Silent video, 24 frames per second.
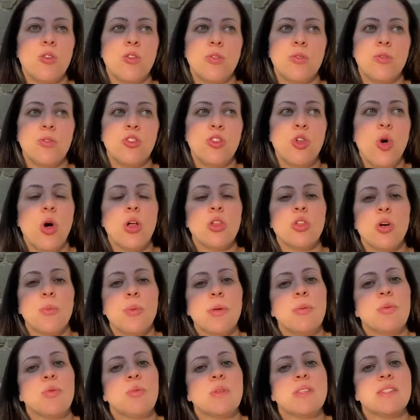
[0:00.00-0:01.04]
not a lot of
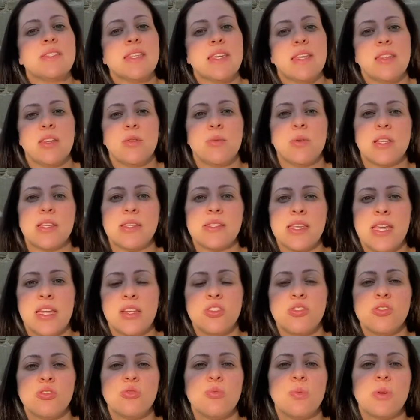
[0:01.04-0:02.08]
people would say they were
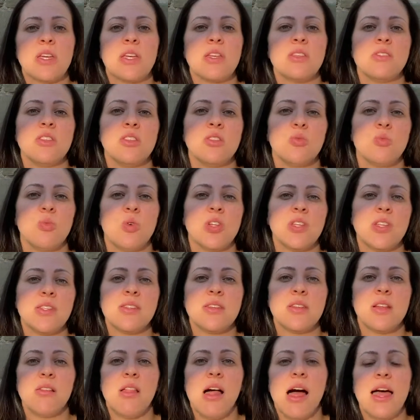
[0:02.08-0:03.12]
essential because they don't want you
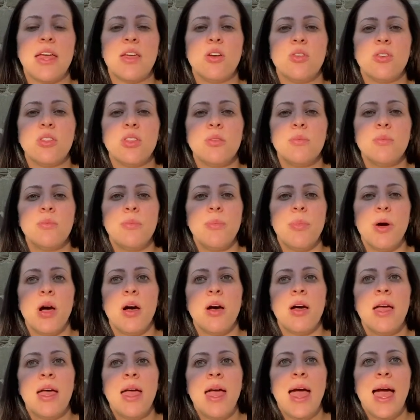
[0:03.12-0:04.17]
to rely on them,
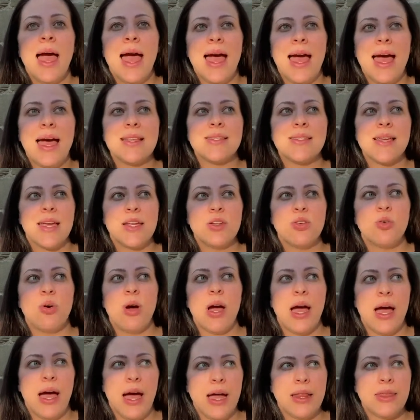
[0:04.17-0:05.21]
but had I not
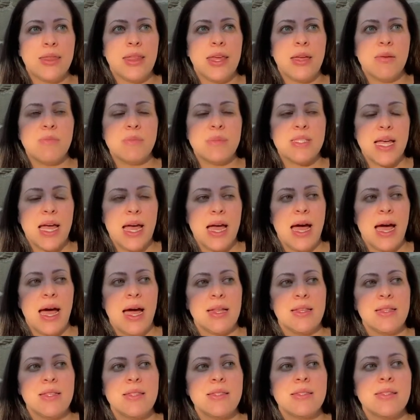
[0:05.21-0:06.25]
had them to
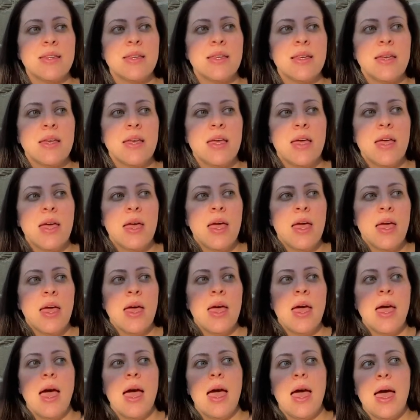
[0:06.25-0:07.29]
hand,
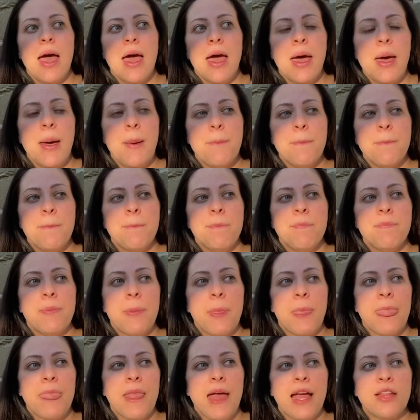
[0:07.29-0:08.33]

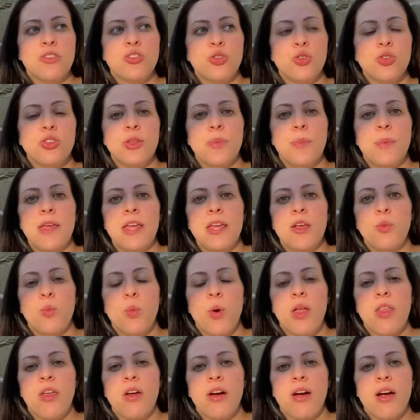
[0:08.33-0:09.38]
I do debate
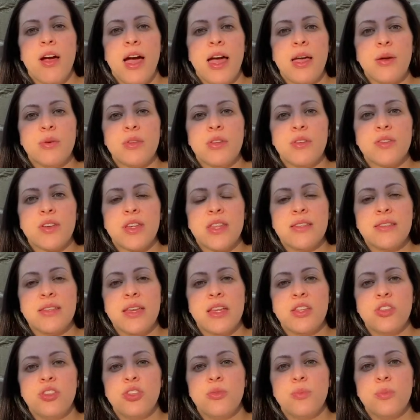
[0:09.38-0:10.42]
whether I would have
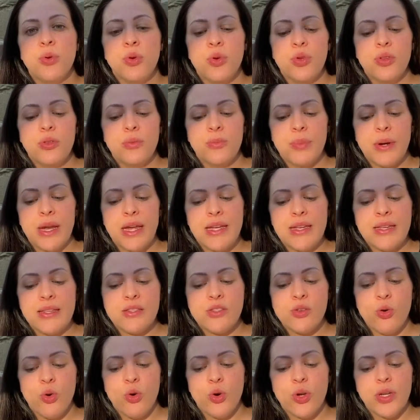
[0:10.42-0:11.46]
continued putting
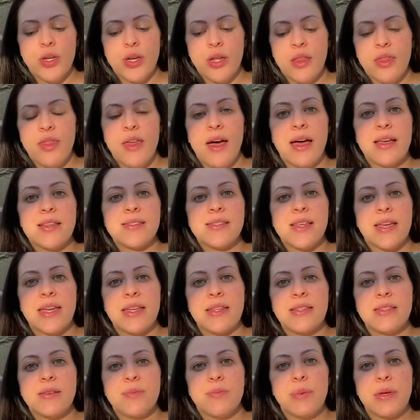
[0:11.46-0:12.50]
Bryce on that
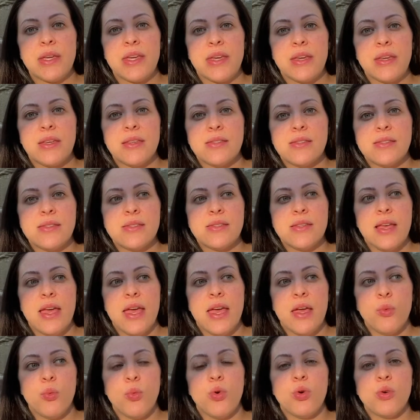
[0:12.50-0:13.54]
side, because
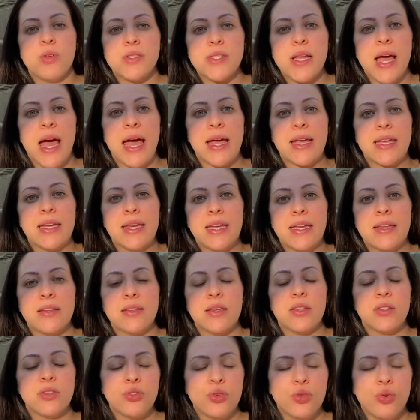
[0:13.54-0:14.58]
it was agony,
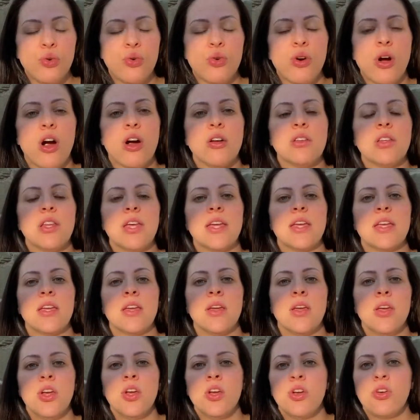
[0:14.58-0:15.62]
like toe curling,
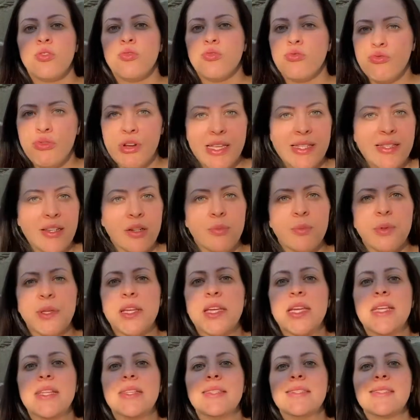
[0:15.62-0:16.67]
razor
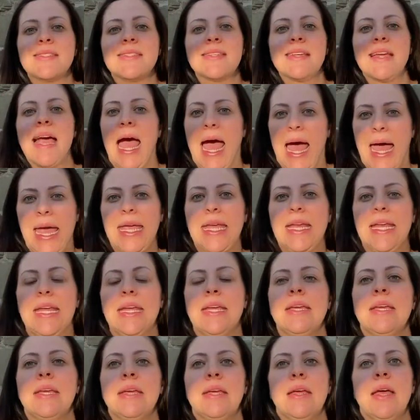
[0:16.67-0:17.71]
blades, agony.
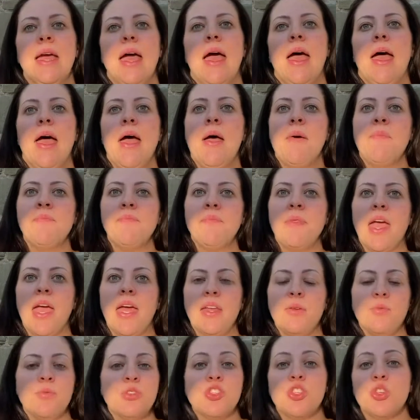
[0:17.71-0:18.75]
And
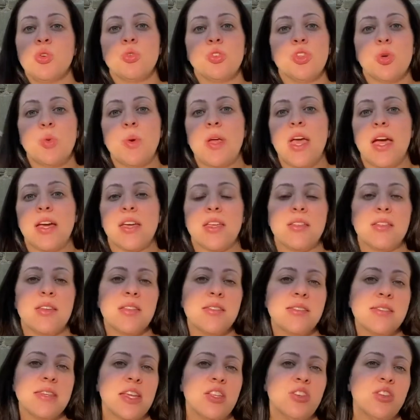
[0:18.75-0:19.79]
it was the only way I could
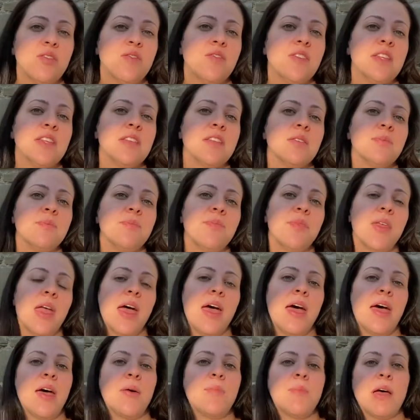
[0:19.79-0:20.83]
continue feeding him.
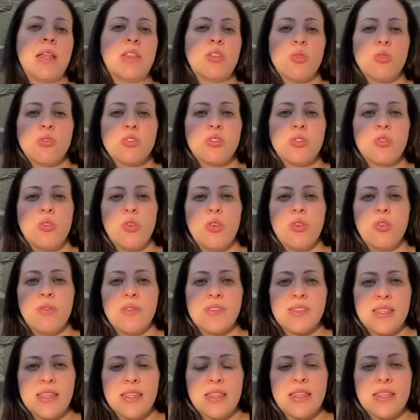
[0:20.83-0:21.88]
I'd also got
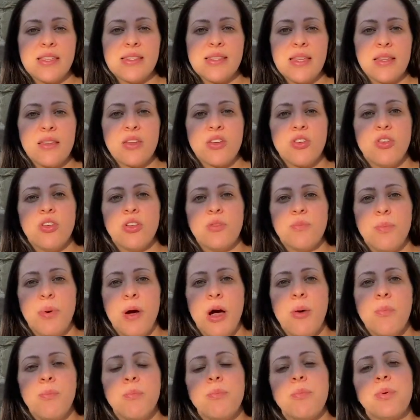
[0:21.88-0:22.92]
obviously the silicone
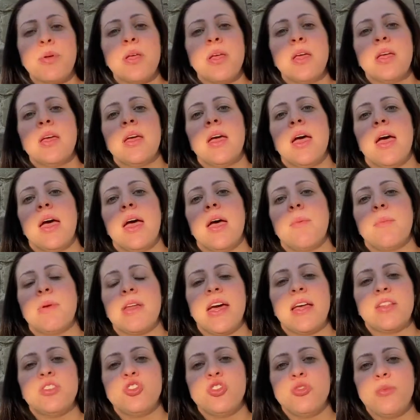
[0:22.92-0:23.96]
pump, a
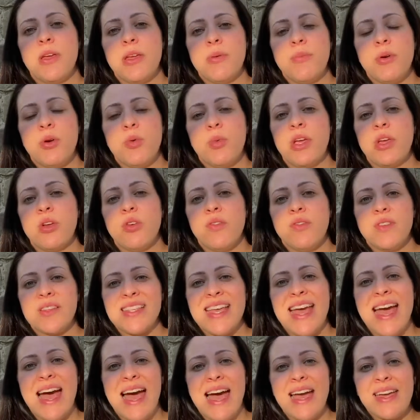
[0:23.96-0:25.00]
brand you might be aware of as
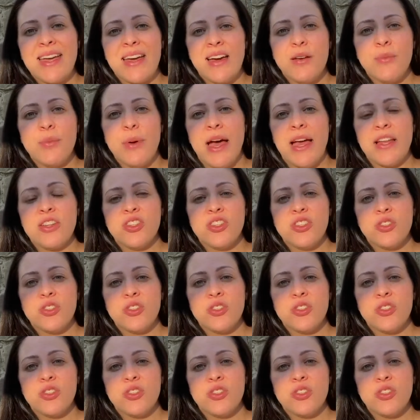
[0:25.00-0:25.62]
Haka, but I just